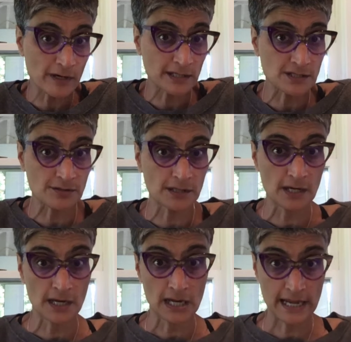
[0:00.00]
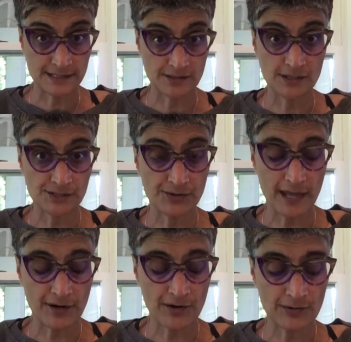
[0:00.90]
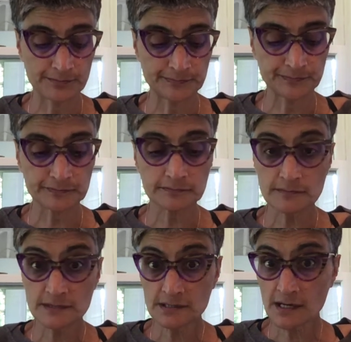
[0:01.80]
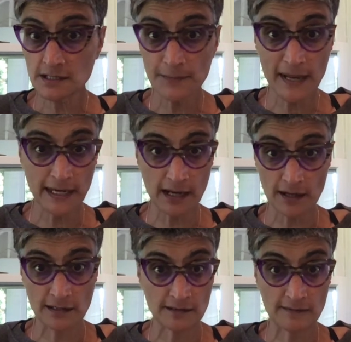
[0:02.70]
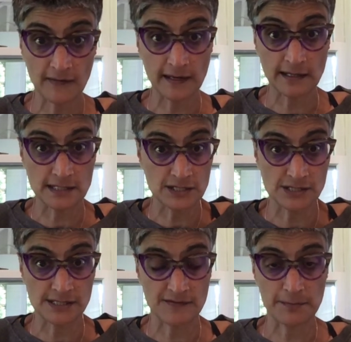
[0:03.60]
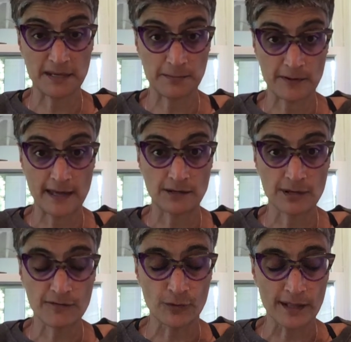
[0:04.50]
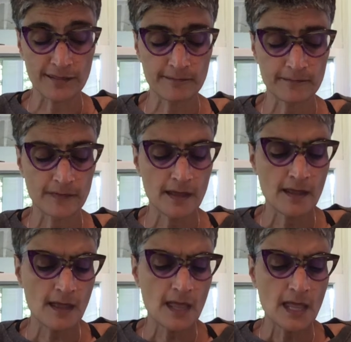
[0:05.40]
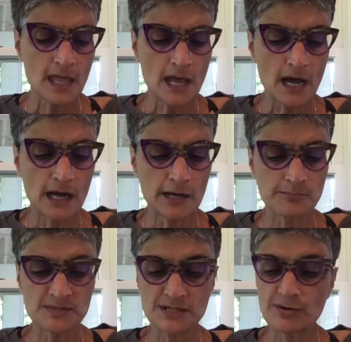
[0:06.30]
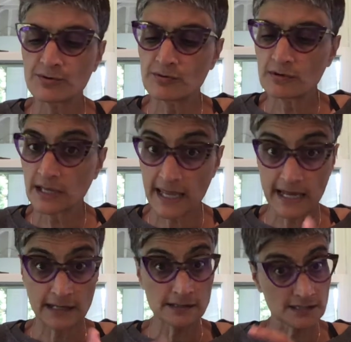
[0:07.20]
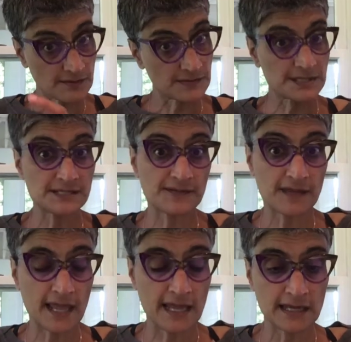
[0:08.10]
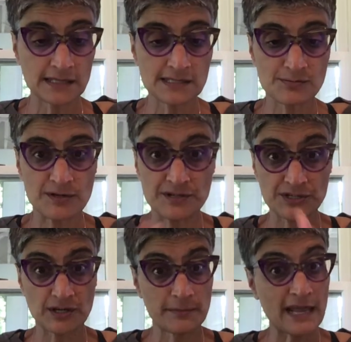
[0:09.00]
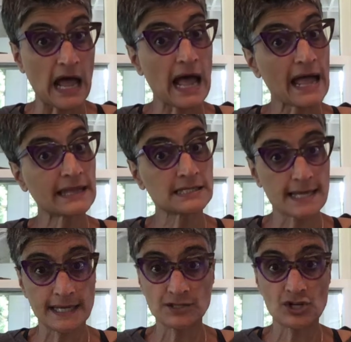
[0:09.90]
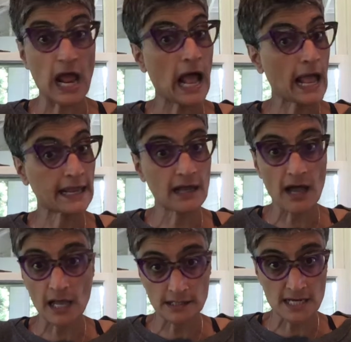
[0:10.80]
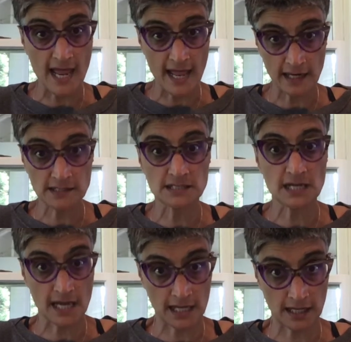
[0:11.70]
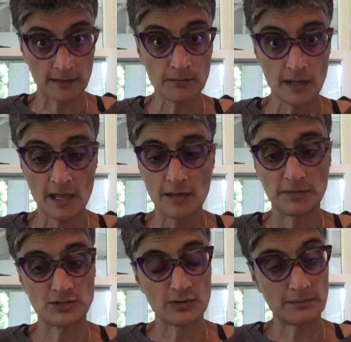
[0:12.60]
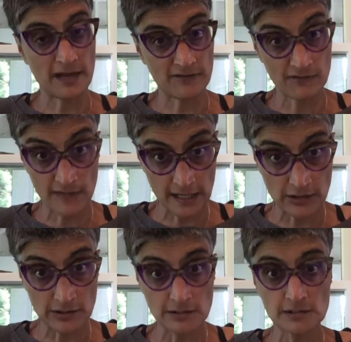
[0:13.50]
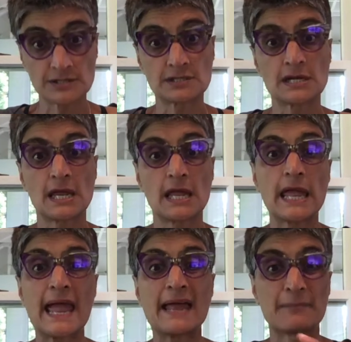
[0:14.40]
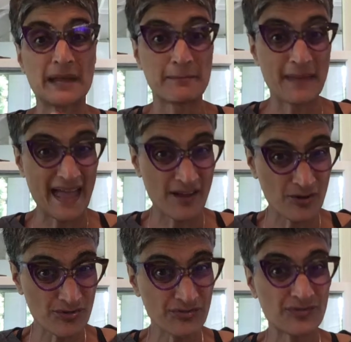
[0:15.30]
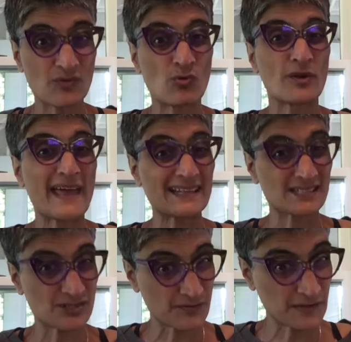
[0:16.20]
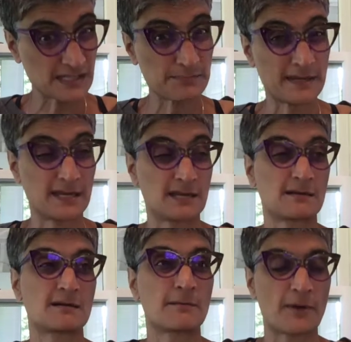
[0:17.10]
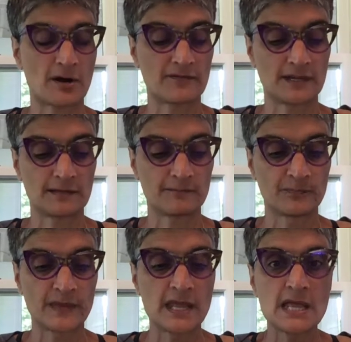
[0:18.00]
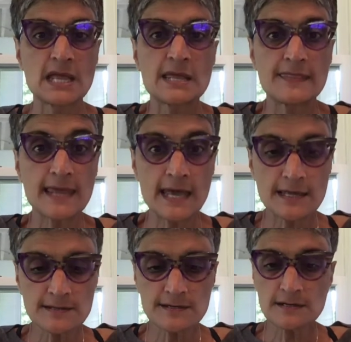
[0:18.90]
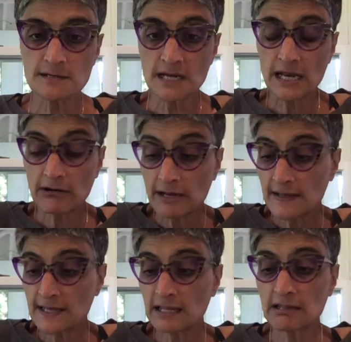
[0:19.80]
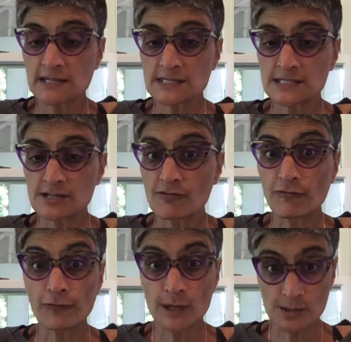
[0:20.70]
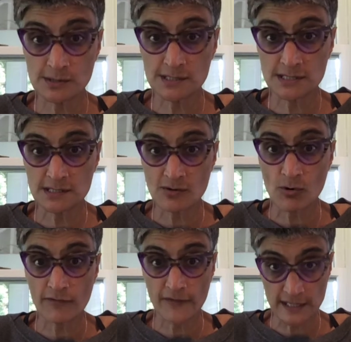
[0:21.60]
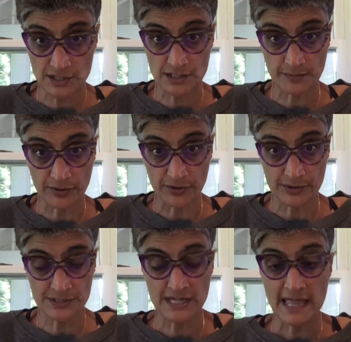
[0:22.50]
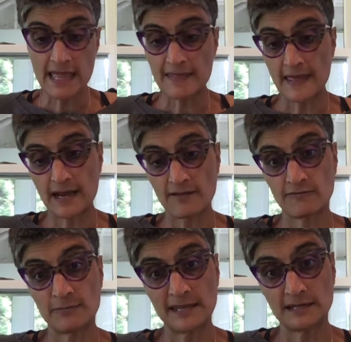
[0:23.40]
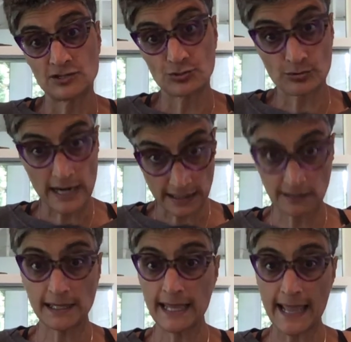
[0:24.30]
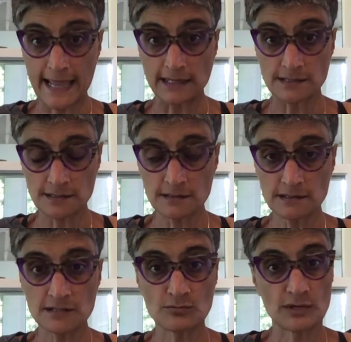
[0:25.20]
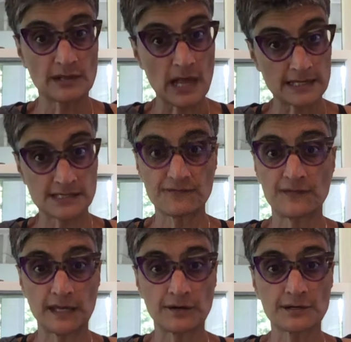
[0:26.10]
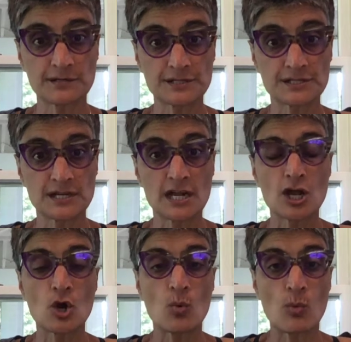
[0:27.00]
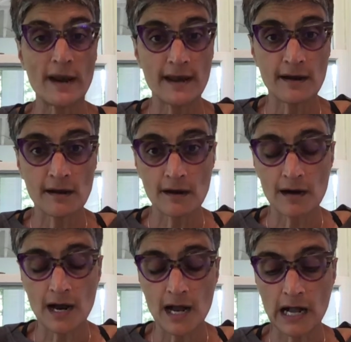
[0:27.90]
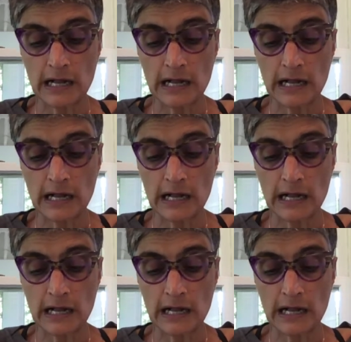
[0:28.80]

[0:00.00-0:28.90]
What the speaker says: want to do it as soon as you get home, depending on the conditions of the people that you live with. So cans, surfaces of cans, where there's going to be a high touch, high contact time between my fingers and my mouth, or that surface being a part of it. The other area is fruits or vegetables that have been directly handled with lots of fingers, where